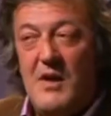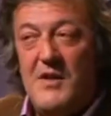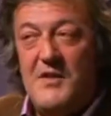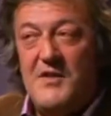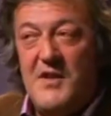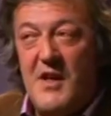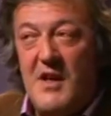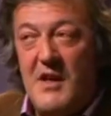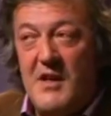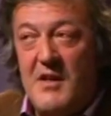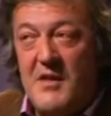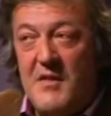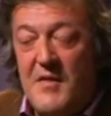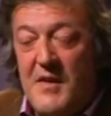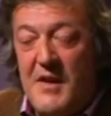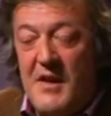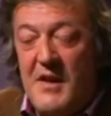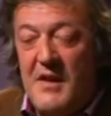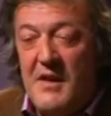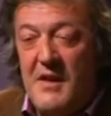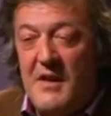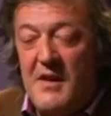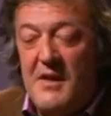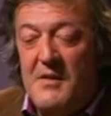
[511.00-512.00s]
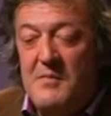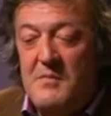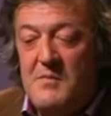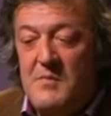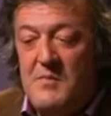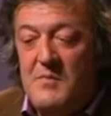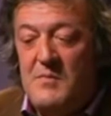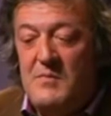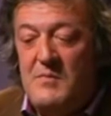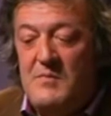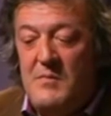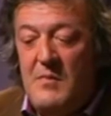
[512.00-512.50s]
is there anything
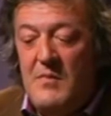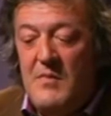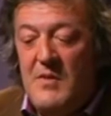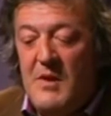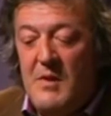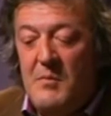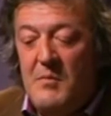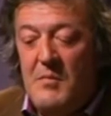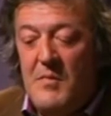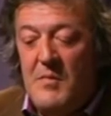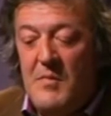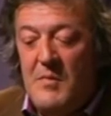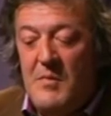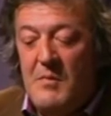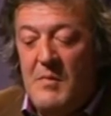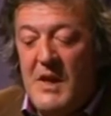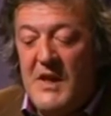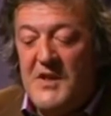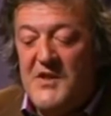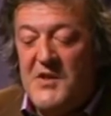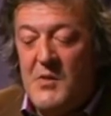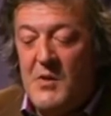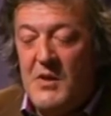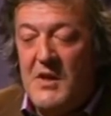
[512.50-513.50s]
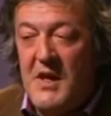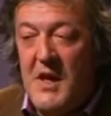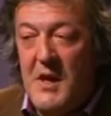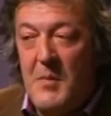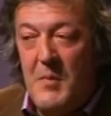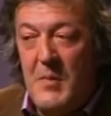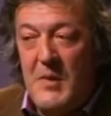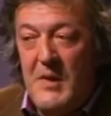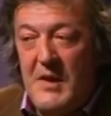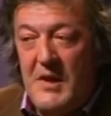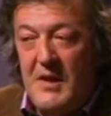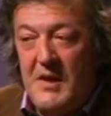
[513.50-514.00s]
that makes you
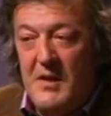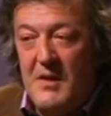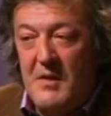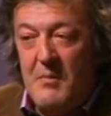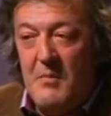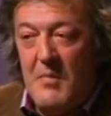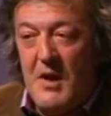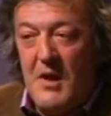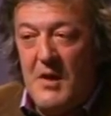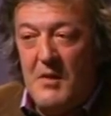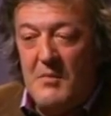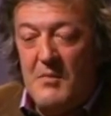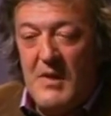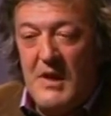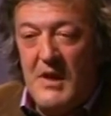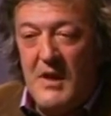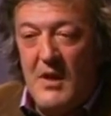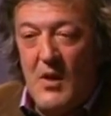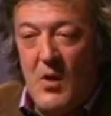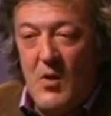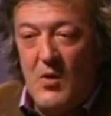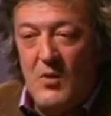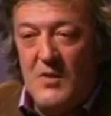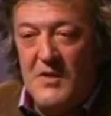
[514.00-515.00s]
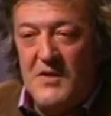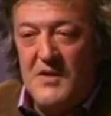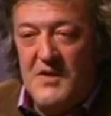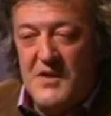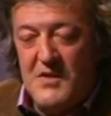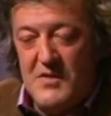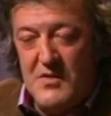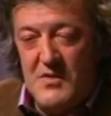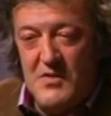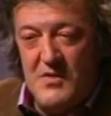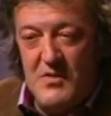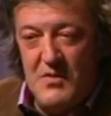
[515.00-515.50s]
unhappy about being old? Is
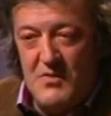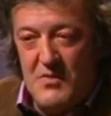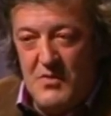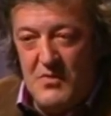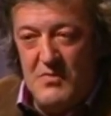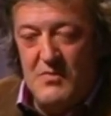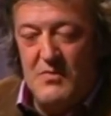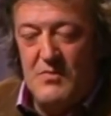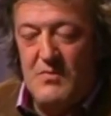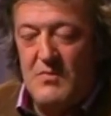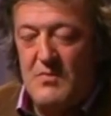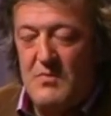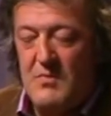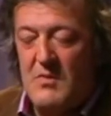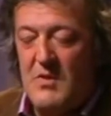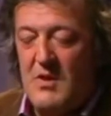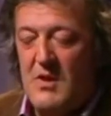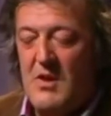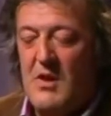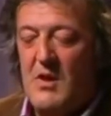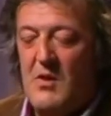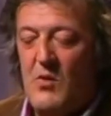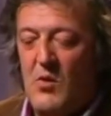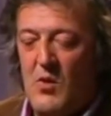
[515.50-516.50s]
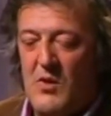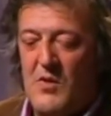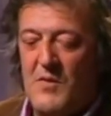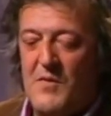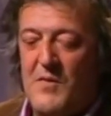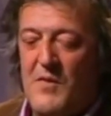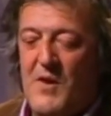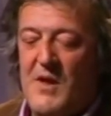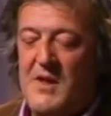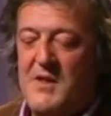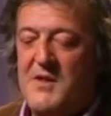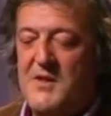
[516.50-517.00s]
it, you know, all your
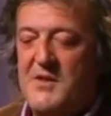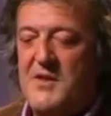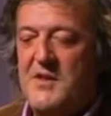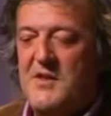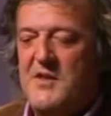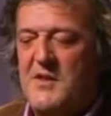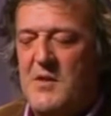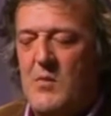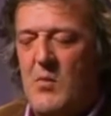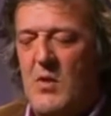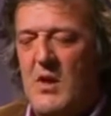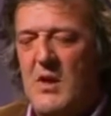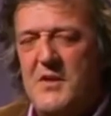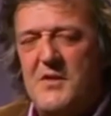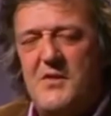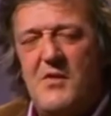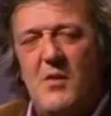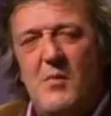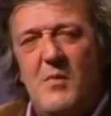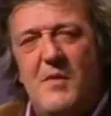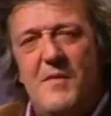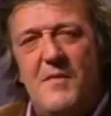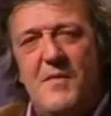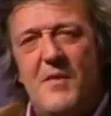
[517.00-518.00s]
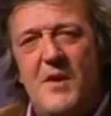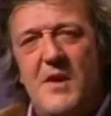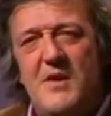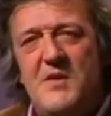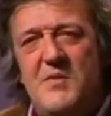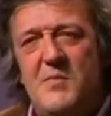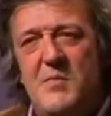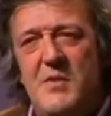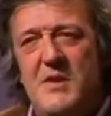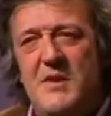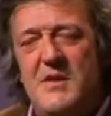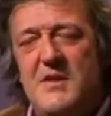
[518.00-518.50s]
friends? He said, well, it's not my
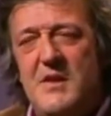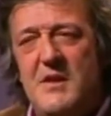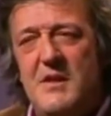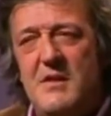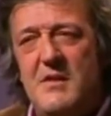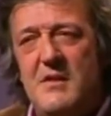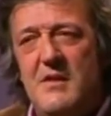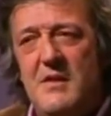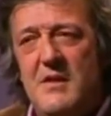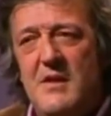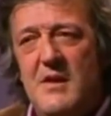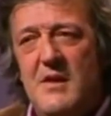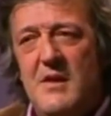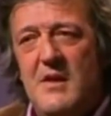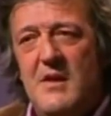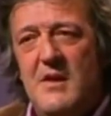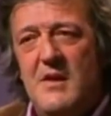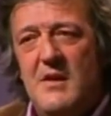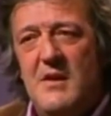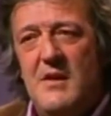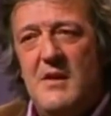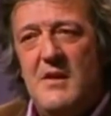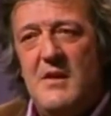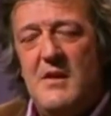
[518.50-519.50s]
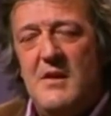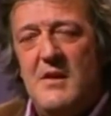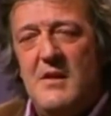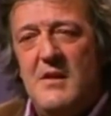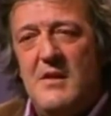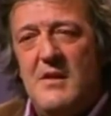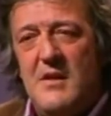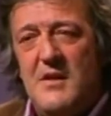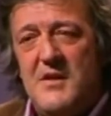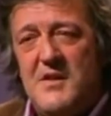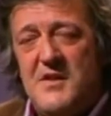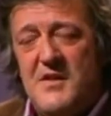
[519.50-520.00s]
friends, but he said, I
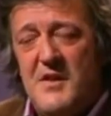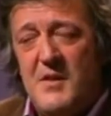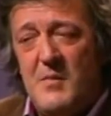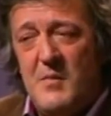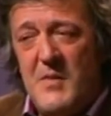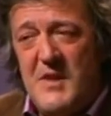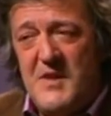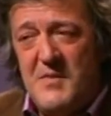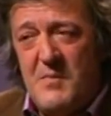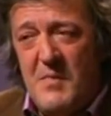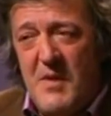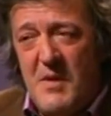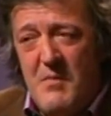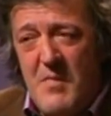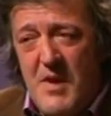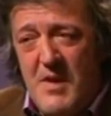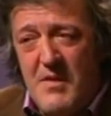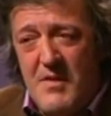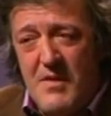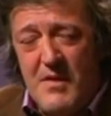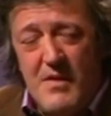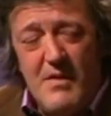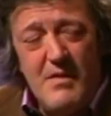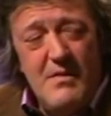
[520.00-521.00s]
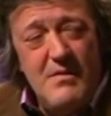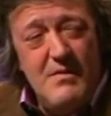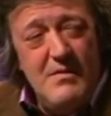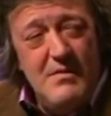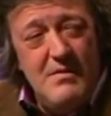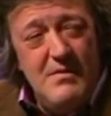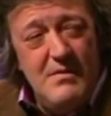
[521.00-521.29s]
still miss my mother.